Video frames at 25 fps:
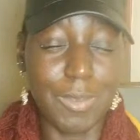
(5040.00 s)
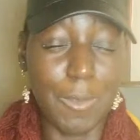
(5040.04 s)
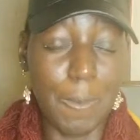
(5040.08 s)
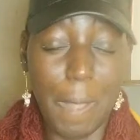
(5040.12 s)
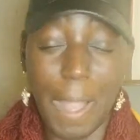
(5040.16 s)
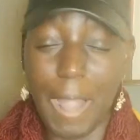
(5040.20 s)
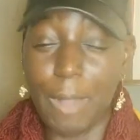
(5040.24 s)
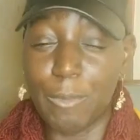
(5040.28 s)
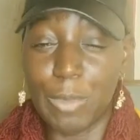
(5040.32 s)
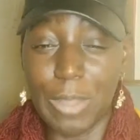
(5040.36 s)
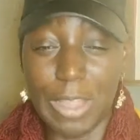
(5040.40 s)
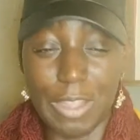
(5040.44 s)

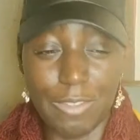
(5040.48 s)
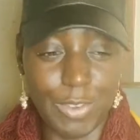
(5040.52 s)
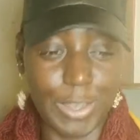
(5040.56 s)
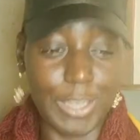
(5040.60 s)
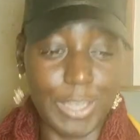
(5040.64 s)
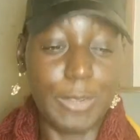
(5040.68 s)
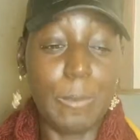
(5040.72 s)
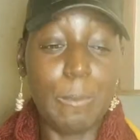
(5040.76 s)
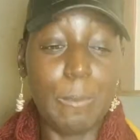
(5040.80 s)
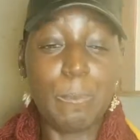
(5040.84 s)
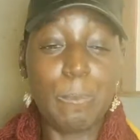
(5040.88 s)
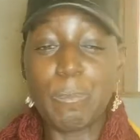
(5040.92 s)

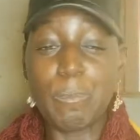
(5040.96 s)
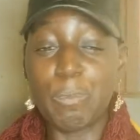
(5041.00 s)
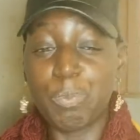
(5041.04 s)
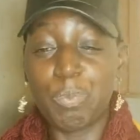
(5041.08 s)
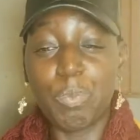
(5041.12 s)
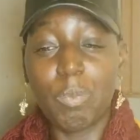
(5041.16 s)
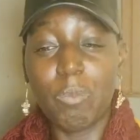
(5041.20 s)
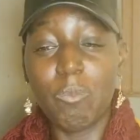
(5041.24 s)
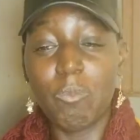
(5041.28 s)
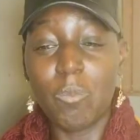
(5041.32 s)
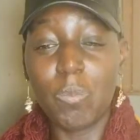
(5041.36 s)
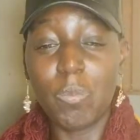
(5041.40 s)
However,
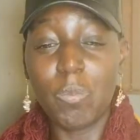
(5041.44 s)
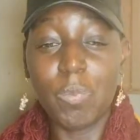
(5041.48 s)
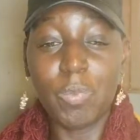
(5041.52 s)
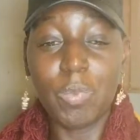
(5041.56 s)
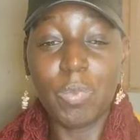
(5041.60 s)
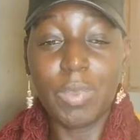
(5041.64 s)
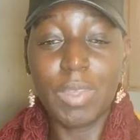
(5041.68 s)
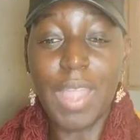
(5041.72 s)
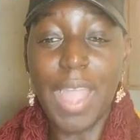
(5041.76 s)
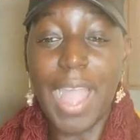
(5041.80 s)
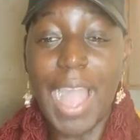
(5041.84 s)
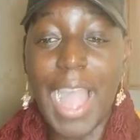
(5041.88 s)

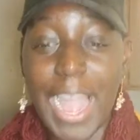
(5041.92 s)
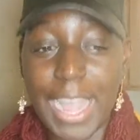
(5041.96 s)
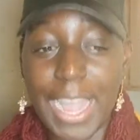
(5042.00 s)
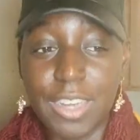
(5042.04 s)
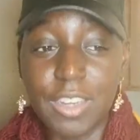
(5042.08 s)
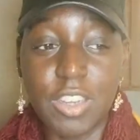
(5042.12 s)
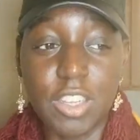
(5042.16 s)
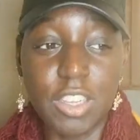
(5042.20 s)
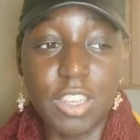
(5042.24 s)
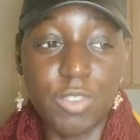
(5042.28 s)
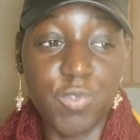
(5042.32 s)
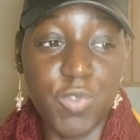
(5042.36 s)
I
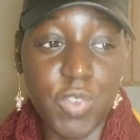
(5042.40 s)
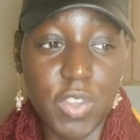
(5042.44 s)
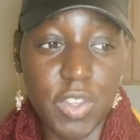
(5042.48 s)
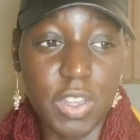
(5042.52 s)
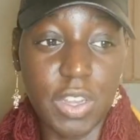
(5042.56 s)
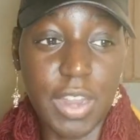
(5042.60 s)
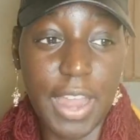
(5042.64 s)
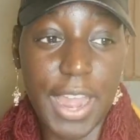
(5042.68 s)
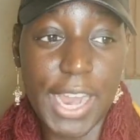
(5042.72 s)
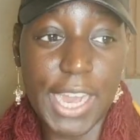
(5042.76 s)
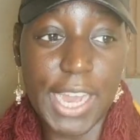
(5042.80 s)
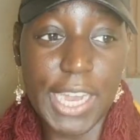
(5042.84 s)
just
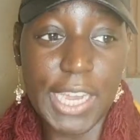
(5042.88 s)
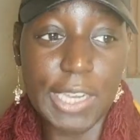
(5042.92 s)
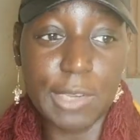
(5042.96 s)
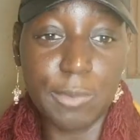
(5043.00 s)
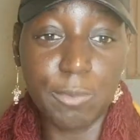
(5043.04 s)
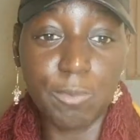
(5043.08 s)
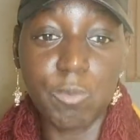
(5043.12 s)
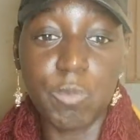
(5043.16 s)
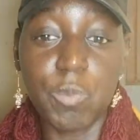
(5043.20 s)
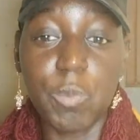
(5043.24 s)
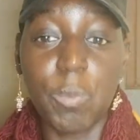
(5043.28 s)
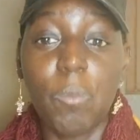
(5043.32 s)
feel like
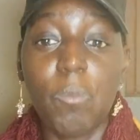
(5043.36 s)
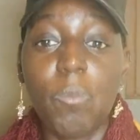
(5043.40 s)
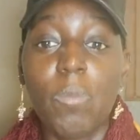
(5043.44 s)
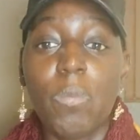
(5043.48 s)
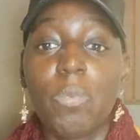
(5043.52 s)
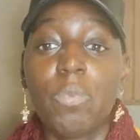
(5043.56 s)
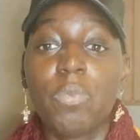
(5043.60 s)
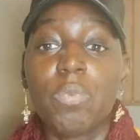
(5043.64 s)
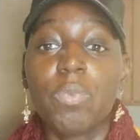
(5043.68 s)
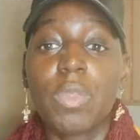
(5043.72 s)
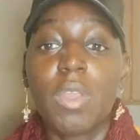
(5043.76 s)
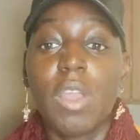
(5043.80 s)

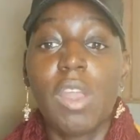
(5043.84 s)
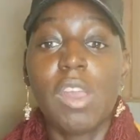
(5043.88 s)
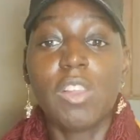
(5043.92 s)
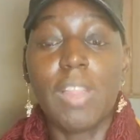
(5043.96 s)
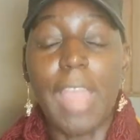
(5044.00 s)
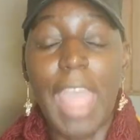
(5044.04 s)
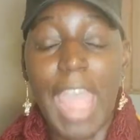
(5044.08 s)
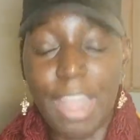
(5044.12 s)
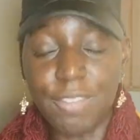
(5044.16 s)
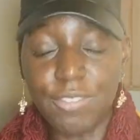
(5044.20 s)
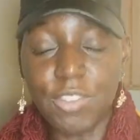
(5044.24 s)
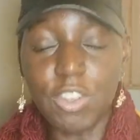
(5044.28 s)

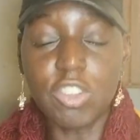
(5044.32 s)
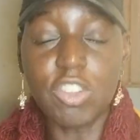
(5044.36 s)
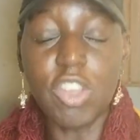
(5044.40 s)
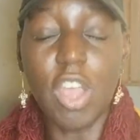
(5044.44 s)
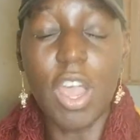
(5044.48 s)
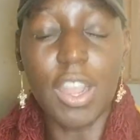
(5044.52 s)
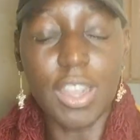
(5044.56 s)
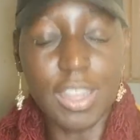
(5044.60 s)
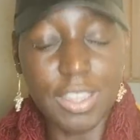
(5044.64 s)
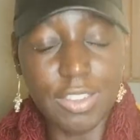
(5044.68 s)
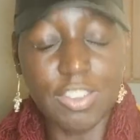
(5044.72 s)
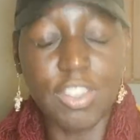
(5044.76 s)
after
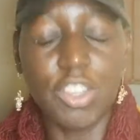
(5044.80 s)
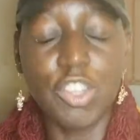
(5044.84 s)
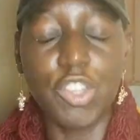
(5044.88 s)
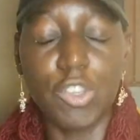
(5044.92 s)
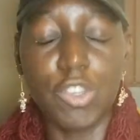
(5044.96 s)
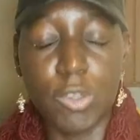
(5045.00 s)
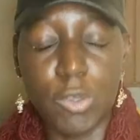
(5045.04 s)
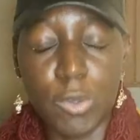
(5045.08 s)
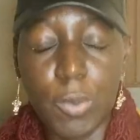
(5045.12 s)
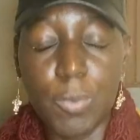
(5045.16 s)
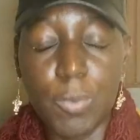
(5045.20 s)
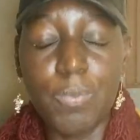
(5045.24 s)
talking
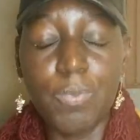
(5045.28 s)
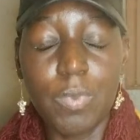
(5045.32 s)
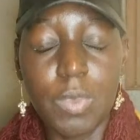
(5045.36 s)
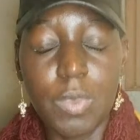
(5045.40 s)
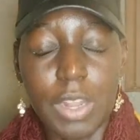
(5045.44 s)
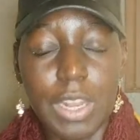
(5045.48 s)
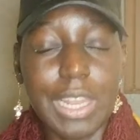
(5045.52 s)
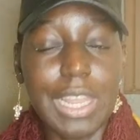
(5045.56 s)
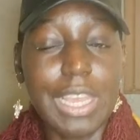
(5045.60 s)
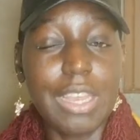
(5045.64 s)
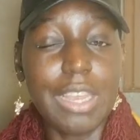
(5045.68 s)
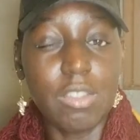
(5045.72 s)
to
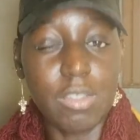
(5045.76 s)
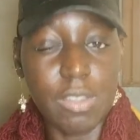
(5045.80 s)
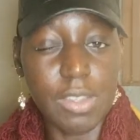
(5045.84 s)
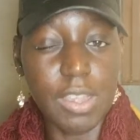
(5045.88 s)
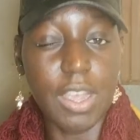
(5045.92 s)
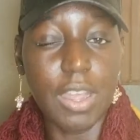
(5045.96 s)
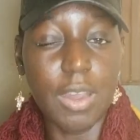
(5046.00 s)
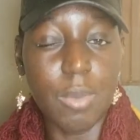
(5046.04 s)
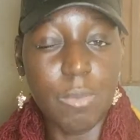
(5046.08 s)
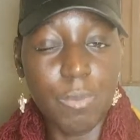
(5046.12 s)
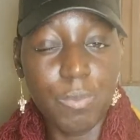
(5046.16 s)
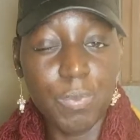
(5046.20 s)

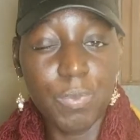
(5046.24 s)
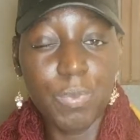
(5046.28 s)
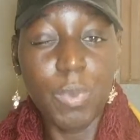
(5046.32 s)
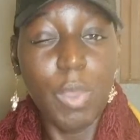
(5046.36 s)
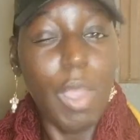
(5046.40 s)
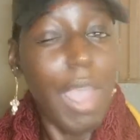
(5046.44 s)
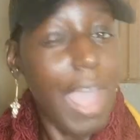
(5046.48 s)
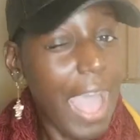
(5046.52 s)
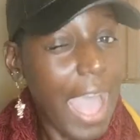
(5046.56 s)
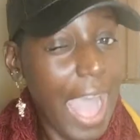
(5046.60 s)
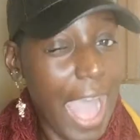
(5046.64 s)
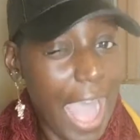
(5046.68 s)
Lisa,
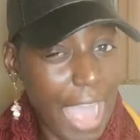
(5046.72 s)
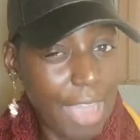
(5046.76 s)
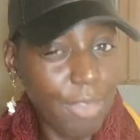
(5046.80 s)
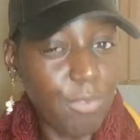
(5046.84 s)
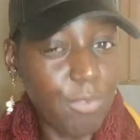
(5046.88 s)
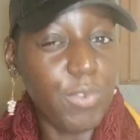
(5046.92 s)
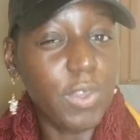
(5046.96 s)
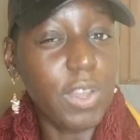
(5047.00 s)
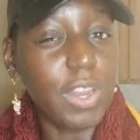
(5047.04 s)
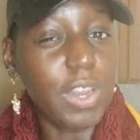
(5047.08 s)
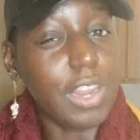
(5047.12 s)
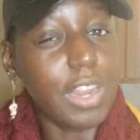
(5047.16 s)
I
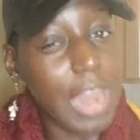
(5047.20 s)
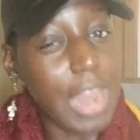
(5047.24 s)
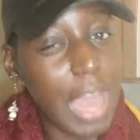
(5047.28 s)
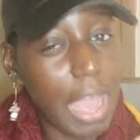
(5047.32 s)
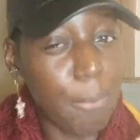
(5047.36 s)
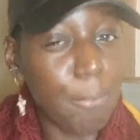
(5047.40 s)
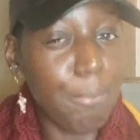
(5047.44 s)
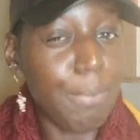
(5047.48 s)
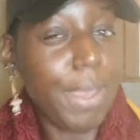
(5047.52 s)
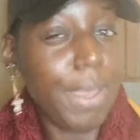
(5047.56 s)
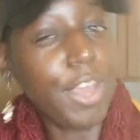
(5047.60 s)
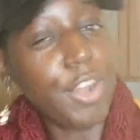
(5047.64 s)
feel a
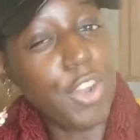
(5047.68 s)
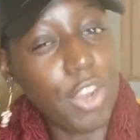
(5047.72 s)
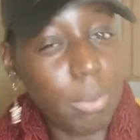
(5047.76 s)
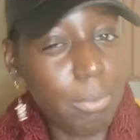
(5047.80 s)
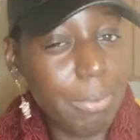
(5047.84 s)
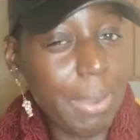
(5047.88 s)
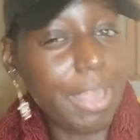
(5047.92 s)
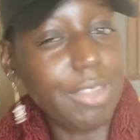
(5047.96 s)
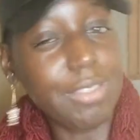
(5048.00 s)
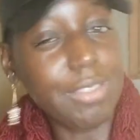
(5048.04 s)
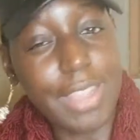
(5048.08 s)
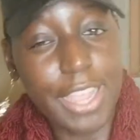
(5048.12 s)
lot better
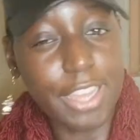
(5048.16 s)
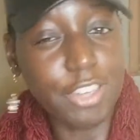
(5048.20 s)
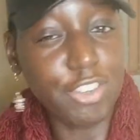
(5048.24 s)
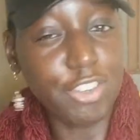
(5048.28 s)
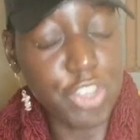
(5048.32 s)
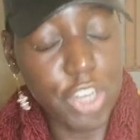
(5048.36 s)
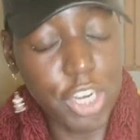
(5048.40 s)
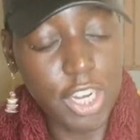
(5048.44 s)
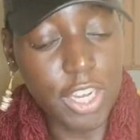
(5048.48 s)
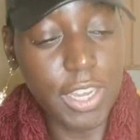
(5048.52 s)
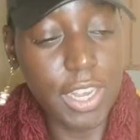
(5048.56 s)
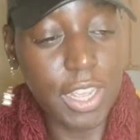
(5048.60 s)
about that
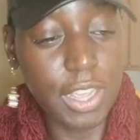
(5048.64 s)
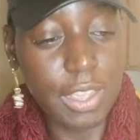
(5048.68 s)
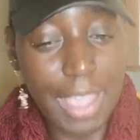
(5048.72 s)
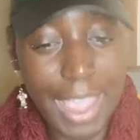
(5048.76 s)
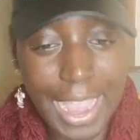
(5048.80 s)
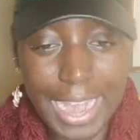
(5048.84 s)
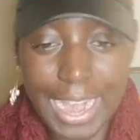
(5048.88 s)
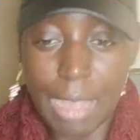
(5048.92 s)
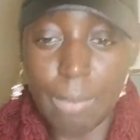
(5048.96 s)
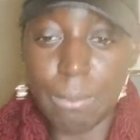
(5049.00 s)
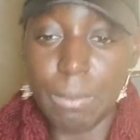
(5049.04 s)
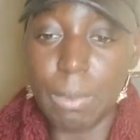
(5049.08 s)
journey,
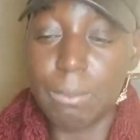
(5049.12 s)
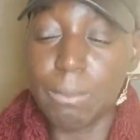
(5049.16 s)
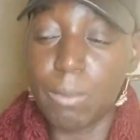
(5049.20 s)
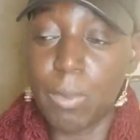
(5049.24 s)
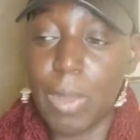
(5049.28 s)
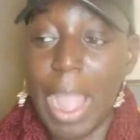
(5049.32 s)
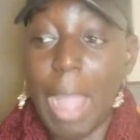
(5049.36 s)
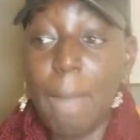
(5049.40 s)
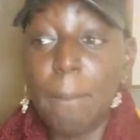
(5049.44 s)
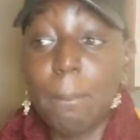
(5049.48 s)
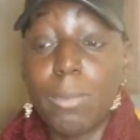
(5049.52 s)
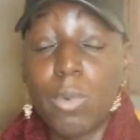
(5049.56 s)
and
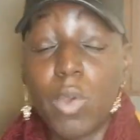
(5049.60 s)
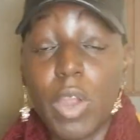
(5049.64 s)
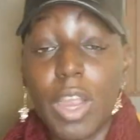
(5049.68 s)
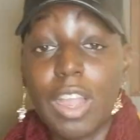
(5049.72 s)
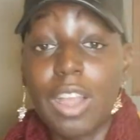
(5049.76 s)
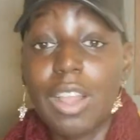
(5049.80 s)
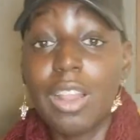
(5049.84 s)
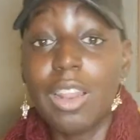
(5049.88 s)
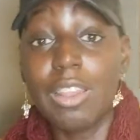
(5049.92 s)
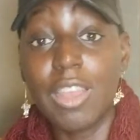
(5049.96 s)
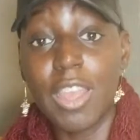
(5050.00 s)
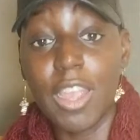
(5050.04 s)
I'm more
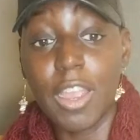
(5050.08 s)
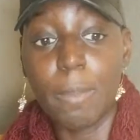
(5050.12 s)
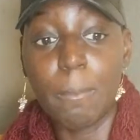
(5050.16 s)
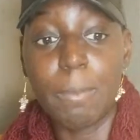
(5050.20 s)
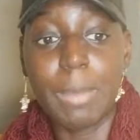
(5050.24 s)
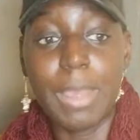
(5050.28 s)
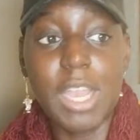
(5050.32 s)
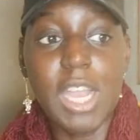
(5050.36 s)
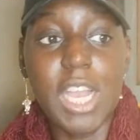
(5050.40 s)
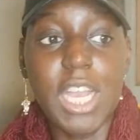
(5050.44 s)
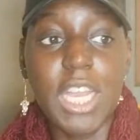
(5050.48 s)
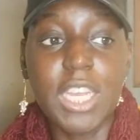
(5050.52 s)
clear,
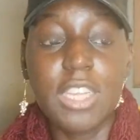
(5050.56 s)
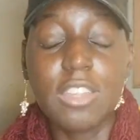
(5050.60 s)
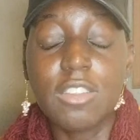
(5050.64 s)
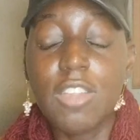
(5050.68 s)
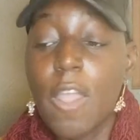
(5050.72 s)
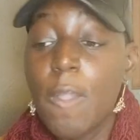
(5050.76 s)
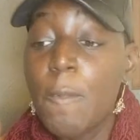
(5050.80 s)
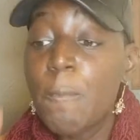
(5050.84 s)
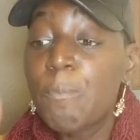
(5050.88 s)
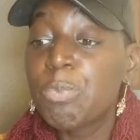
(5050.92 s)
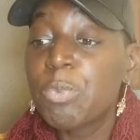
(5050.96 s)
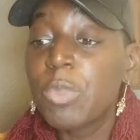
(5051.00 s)
because
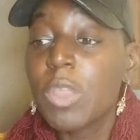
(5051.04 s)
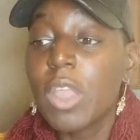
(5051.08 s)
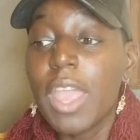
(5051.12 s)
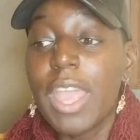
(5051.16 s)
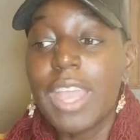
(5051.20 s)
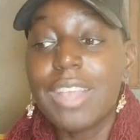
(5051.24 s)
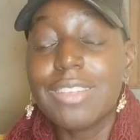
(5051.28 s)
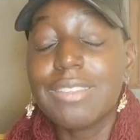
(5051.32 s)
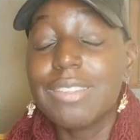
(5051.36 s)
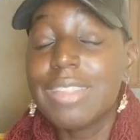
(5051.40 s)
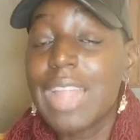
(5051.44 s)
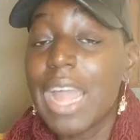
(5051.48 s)

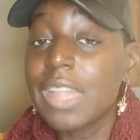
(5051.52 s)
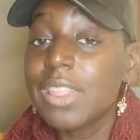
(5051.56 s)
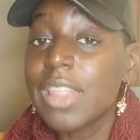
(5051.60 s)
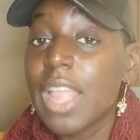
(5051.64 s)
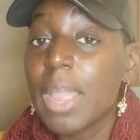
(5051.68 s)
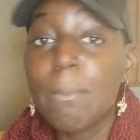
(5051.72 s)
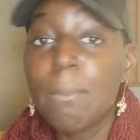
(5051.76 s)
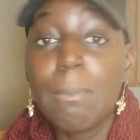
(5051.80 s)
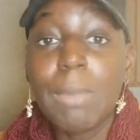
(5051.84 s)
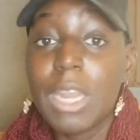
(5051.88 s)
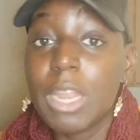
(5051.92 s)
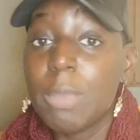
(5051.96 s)
it's not
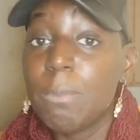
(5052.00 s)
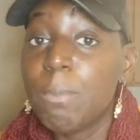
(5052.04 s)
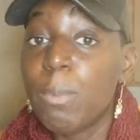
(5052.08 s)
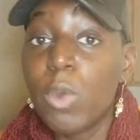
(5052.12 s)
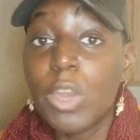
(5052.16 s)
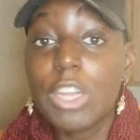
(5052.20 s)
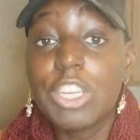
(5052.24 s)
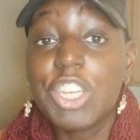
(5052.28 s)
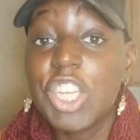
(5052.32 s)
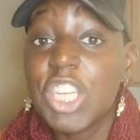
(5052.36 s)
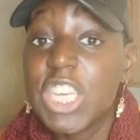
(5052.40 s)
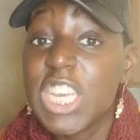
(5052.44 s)
that many
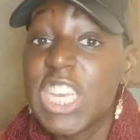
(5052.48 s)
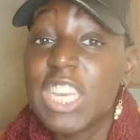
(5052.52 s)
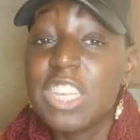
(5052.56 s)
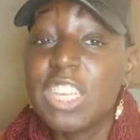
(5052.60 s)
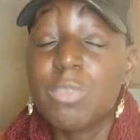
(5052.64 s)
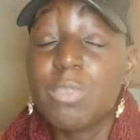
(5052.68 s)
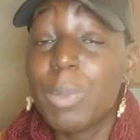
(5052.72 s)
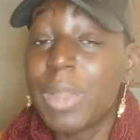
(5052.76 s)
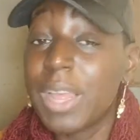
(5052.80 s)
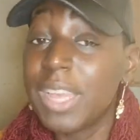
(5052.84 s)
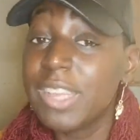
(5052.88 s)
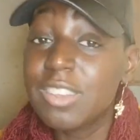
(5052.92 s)
Portuguese
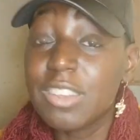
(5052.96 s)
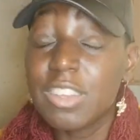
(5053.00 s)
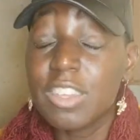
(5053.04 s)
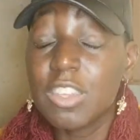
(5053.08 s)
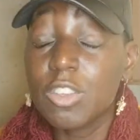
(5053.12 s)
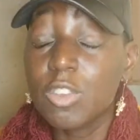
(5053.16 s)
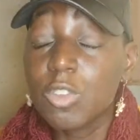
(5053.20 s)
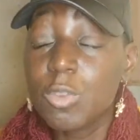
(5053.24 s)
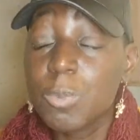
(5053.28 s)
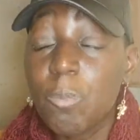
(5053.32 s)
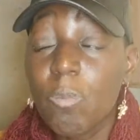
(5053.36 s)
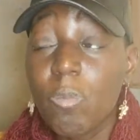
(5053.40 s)

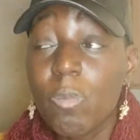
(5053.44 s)
places.